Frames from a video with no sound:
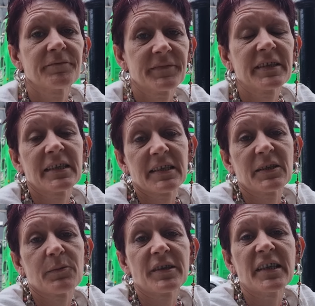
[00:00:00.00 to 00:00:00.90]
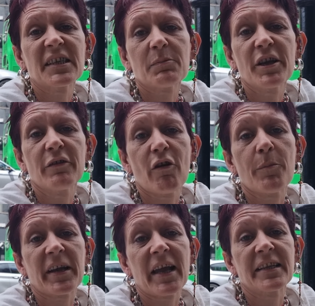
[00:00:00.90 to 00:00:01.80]
This is, what, this is what you're
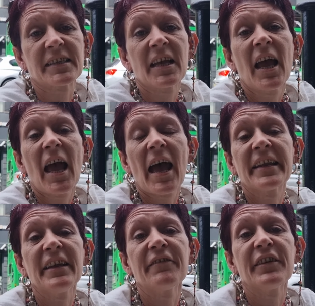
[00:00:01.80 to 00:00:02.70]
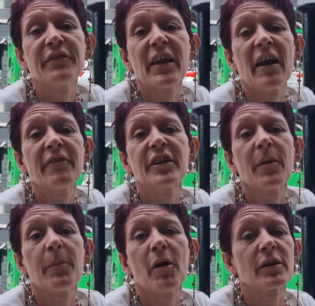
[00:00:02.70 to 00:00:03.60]
up against. And even if you have in
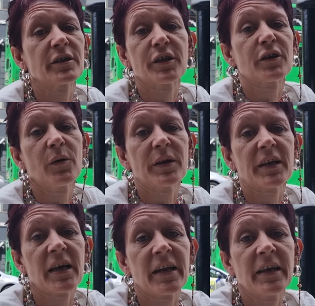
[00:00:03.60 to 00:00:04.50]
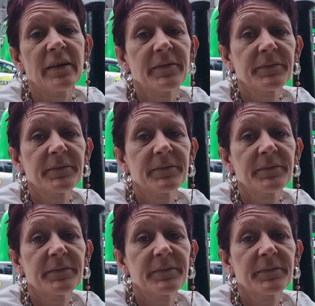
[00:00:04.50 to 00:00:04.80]
your pocket, they're going to get it.